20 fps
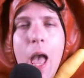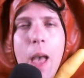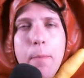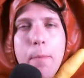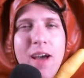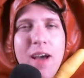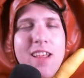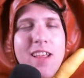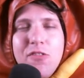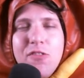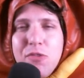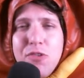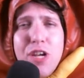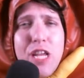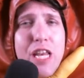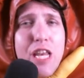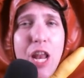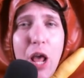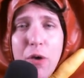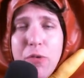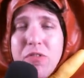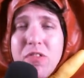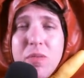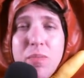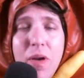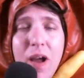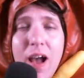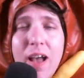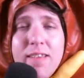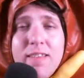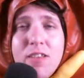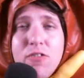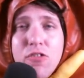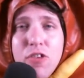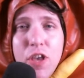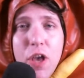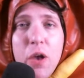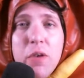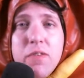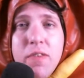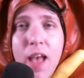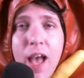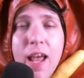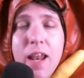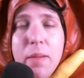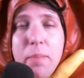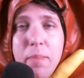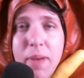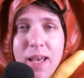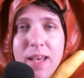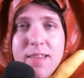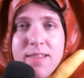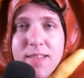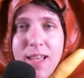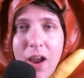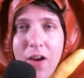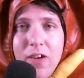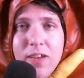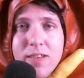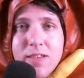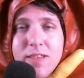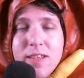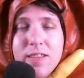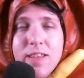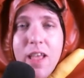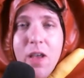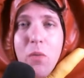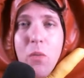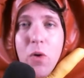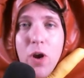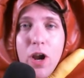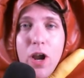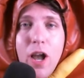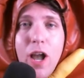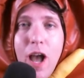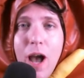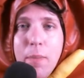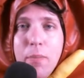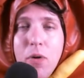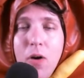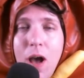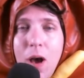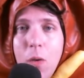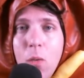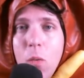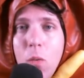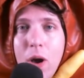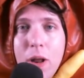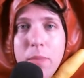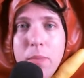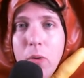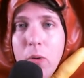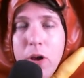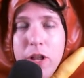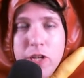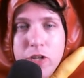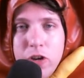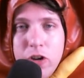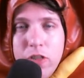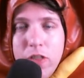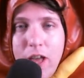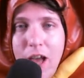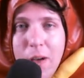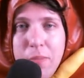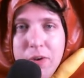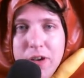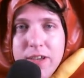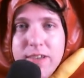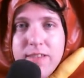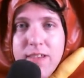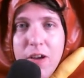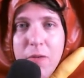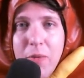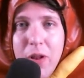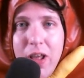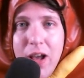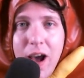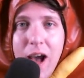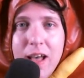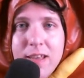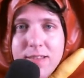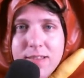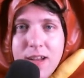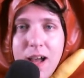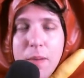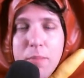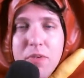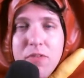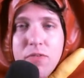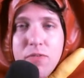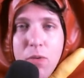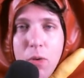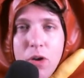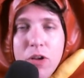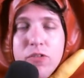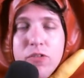but it's really no surprise that she goes ahead and picks Garrison. They were a couple at one point during the coupling ceremony last time before